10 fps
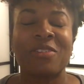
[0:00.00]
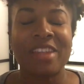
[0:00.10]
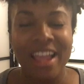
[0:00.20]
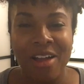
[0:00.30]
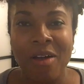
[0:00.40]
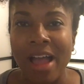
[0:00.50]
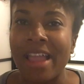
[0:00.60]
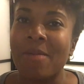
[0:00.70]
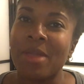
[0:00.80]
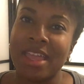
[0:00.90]
so now I
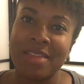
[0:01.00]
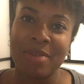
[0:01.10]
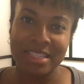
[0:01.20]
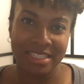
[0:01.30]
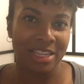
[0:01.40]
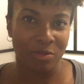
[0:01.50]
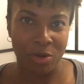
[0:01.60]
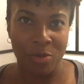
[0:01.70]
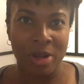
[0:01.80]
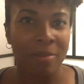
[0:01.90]
am in my
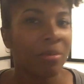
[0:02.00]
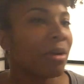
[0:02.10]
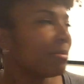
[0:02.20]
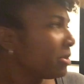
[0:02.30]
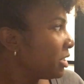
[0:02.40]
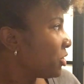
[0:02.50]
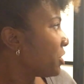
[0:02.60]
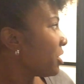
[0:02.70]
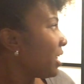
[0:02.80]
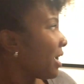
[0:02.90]
sunroom, and I'm pretty sure
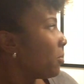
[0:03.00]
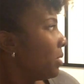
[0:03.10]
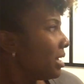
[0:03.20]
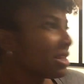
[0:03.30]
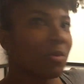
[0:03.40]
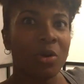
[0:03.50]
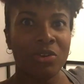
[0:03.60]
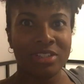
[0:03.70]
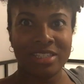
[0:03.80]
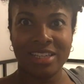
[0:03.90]
you're like, what in the
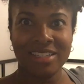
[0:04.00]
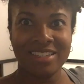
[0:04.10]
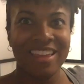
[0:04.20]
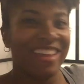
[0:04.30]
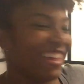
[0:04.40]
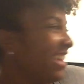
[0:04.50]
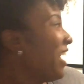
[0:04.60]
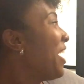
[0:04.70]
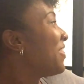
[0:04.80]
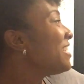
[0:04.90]
world is this? This
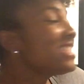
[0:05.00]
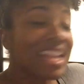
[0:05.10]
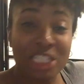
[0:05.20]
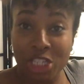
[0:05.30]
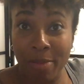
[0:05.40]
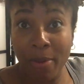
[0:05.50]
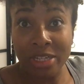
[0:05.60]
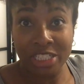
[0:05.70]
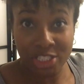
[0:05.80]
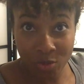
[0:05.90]
is actually a
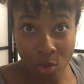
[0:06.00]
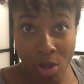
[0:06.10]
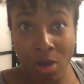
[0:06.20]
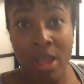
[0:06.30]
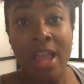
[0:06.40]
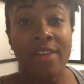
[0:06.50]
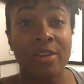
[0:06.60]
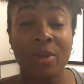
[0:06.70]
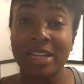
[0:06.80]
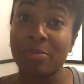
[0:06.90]
partition wall
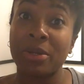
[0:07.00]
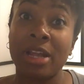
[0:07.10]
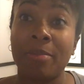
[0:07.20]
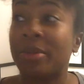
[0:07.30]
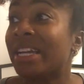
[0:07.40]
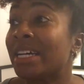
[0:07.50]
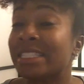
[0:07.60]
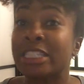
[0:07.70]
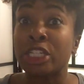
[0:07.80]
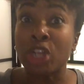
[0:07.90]
that we had to put up because
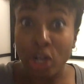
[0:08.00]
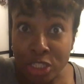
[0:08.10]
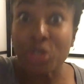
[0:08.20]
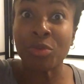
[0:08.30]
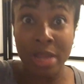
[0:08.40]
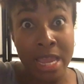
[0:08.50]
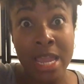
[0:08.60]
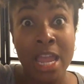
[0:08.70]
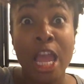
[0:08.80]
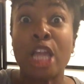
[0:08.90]
the
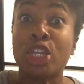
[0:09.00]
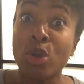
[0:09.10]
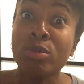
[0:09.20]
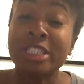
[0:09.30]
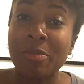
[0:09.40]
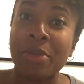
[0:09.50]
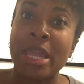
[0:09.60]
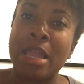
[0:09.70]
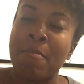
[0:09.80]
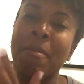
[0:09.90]
nursery used to
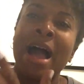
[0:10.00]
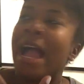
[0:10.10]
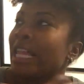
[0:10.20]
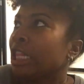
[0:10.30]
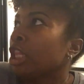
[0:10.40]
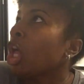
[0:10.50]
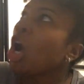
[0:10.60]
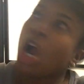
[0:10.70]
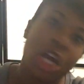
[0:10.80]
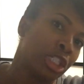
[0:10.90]
be my
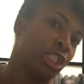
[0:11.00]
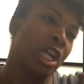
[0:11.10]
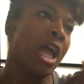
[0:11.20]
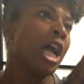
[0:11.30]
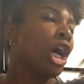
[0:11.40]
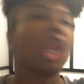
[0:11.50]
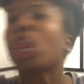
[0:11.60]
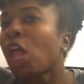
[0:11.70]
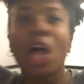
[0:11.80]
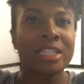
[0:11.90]
large
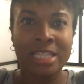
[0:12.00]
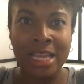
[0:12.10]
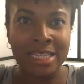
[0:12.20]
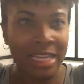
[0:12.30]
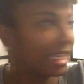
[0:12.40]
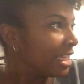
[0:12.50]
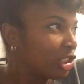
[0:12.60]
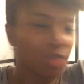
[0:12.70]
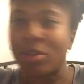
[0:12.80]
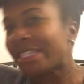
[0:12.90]
closet and get
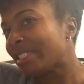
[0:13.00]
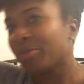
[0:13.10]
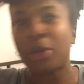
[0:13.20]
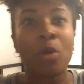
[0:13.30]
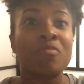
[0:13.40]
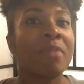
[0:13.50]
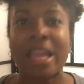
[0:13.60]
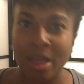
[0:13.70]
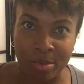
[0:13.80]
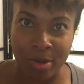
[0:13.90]
dressed and put on
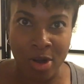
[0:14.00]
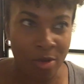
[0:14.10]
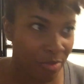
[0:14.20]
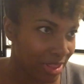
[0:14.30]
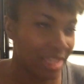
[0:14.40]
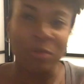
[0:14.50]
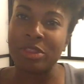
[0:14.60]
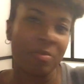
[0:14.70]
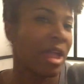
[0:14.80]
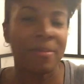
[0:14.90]
makeup room, but then
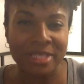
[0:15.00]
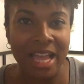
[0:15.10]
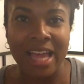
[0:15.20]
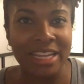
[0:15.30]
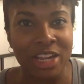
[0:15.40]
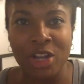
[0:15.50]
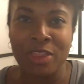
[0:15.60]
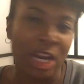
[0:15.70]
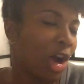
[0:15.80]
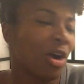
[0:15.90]
when the babies got here,
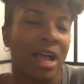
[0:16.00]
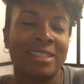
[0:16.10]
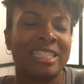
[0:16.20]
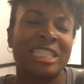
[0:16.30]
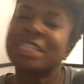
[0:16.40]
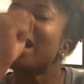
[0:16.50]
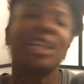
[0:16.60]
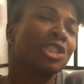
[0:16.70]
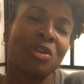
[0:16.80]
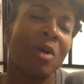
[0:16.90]
that all got
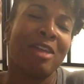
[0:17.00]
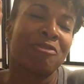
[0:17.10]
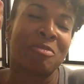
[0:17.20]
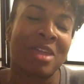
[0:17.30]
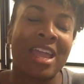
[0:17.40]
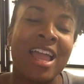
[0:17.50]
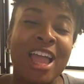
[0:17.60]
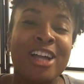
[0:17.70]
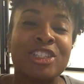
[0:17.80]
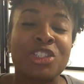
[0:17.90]
snatched away from me.
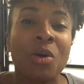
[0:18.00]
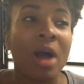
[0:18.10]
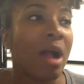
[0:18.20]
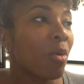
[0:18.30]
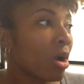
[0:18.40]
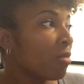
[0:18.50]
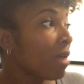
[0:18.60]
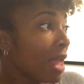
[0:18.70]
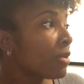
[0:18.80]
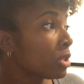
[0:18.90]
So our
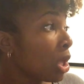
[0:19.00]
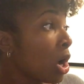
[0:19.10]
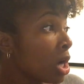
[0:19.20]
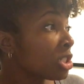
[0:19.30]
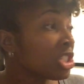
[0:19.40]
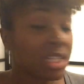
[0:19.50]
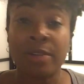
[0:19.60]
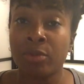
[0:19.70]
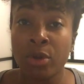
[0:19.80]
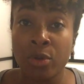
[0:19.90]
rather large
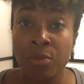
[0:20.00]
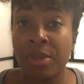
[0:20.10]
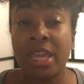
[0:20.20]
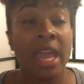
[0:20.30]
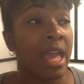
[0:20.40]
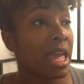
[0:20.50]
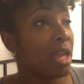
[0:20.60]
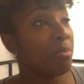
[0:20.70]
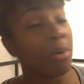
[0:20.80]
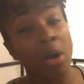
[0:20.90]
sunroom
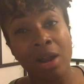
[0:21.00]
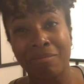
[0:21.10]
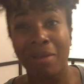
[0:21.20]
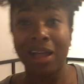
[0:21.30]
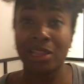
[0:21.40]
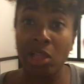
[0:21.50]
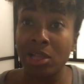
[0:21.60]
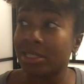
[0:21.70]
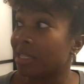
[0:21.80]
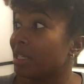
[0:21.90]
became part my
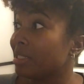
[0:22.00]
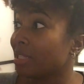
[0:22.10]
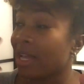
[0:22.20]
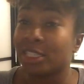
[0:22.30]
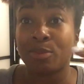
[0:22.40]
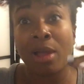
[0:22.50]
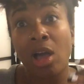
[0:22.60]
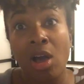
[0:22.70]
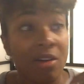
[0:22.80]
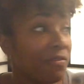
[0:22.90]
closet / my
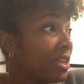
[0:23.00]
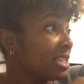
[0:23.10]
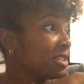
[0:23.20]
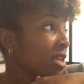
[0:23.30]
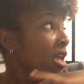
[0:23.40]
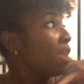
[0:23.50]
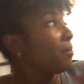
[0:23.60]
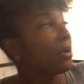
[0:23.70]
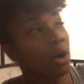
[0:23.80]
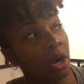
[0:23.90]
office,
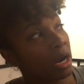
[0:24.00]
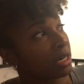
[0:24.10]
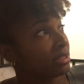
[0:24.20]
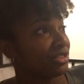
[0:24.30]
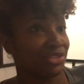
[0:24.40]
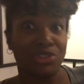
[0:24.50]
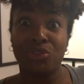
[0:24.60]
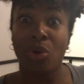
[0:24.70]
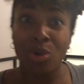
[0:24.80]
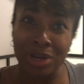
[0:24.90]
part
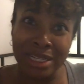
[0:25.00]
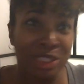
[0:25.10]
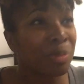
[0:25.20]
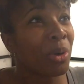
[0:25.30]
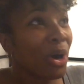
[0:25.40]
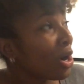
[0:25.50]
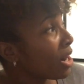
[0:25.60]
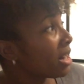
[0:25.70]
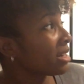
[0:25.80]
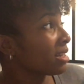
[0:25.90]
storage,
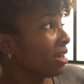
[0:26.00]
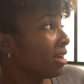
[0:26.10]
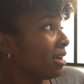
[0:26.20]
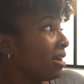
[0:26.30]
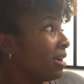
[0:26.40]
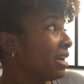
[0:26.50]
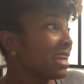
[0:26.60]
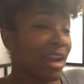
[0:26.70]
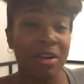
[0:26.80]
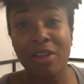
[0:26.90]
part an
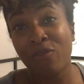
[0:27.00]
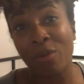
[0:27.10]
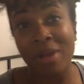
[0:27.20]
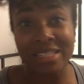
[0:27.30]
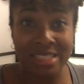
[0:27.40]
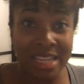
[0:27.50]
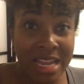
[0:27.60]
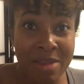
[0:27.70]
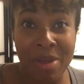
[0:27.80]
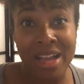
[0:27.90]
area for my
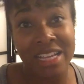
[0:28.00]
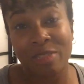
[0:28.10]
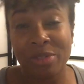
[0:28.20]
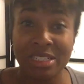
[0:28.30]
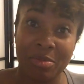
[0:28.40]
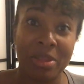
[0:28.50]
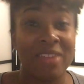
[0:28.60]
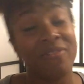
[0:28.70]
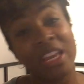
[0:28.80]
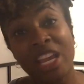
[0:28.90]
son and my husband to
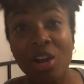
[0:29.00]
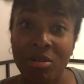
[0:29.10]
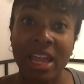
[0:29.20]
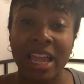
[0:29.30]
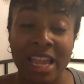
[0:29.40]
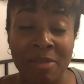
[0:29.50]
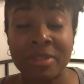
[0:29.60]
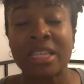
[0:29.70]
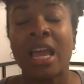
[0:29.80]
play video games.